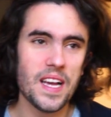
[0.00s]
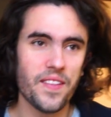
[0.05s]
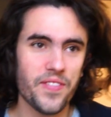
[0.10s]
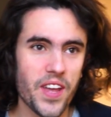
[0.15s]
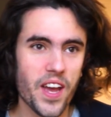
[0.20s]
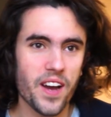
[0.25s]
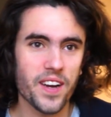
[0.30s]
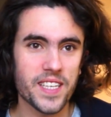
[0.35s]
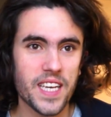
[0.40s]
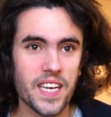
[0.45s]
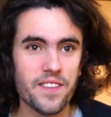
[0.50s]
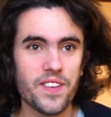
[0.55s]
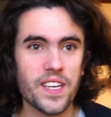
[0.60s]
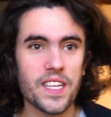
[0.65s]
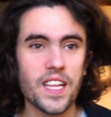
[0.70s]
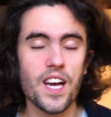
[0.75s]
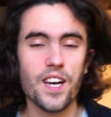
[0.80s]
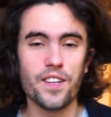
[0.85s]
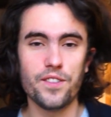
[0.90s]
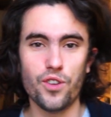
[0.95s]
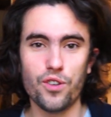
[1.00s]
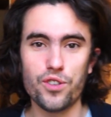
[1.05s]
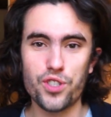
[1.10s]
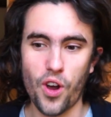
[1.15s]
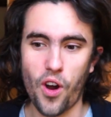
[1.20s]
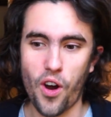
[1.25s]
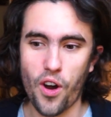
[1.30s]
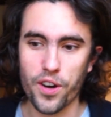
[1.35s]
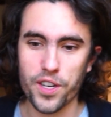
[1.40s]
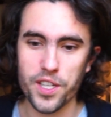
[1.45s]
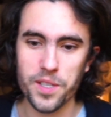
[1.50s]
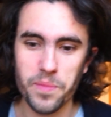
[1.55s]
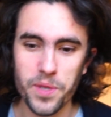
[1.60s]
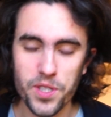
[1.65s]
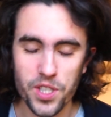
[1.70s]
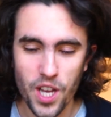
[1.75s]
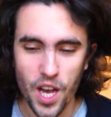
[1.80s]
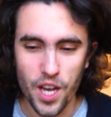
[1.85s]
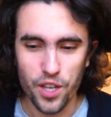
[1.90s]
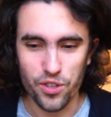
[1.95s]
They are giving those
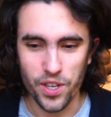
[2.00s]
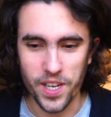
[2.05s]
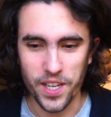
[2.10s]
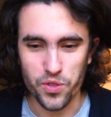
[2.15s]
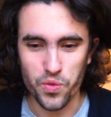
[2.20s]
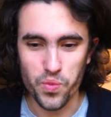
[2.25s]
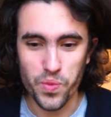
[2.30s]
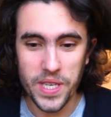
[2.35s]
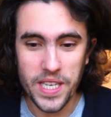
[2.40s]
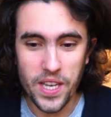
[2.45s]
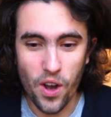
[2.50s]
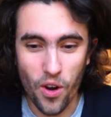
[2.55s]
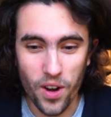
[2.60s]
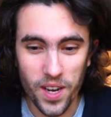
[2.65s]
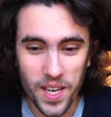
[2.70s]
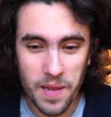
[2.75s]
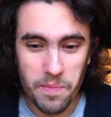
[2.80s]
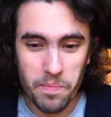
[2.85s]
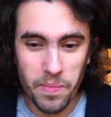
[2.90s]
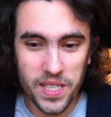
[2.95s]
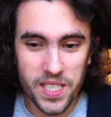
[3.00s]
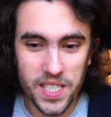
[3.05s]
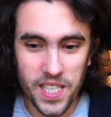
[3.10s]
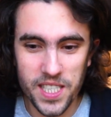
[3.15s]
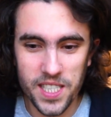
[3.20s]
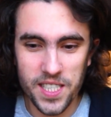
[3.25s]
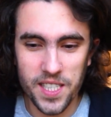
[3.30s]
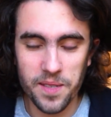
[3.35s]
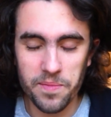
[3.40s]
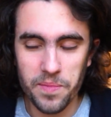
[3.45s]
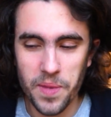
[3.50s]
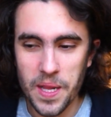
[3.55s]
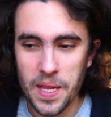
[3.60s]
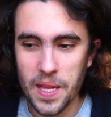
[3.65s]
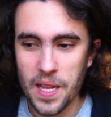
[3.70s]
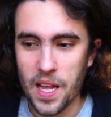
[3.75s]
arguments so that we, our limbic system,